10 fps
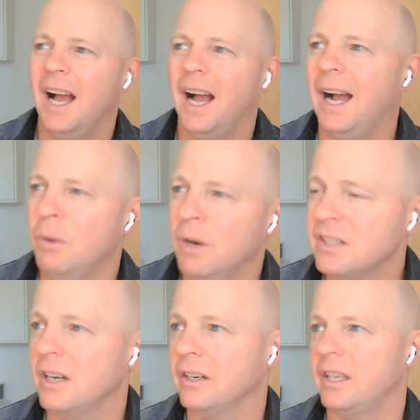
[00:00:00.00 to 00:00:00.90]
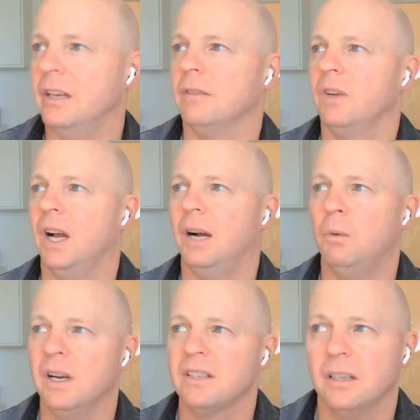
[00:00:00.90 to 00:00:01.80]
I want to start here. I
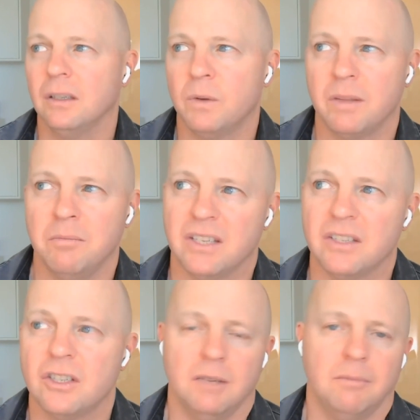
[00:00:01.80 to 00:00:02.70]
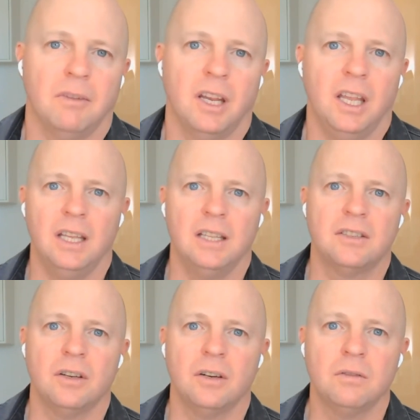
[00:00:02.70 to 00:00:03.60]
want to start with messaging. And
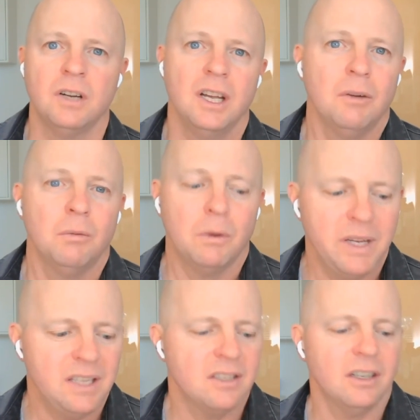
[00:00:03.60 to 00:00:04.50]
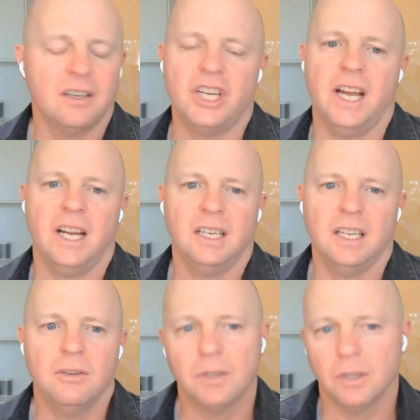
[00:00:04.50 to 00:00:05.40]
so when we started chatting and
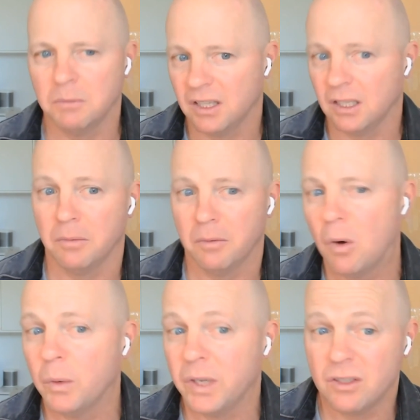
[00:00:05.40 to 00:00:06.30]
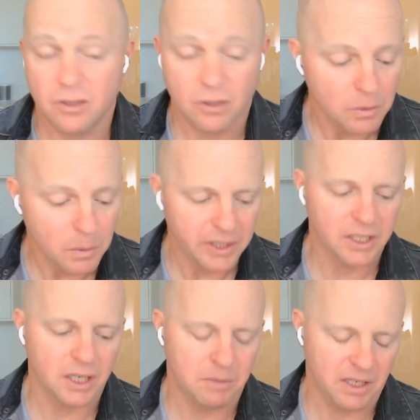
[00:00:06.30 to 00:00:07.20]
you told me a little bit about what you do and what your
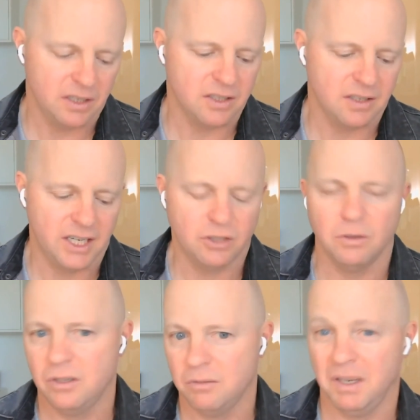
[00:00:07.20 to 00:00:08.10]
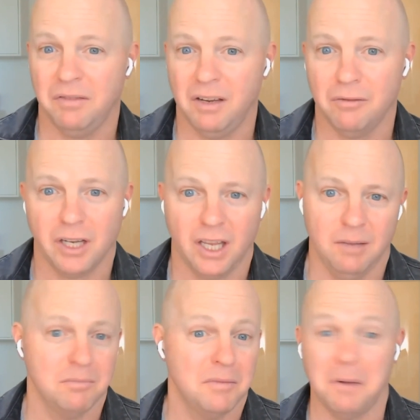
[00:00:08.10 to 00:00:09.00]
company does, I showed you my favorite game.
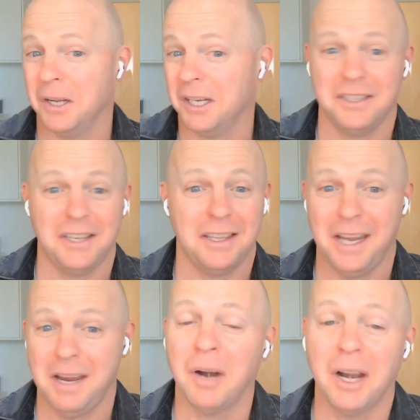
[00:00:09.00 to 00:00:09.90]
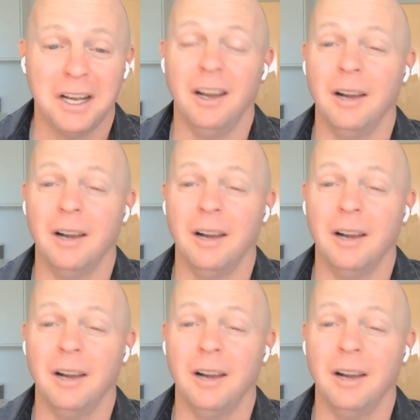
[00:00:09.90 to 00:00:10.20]
And I'm not going to say the name right here.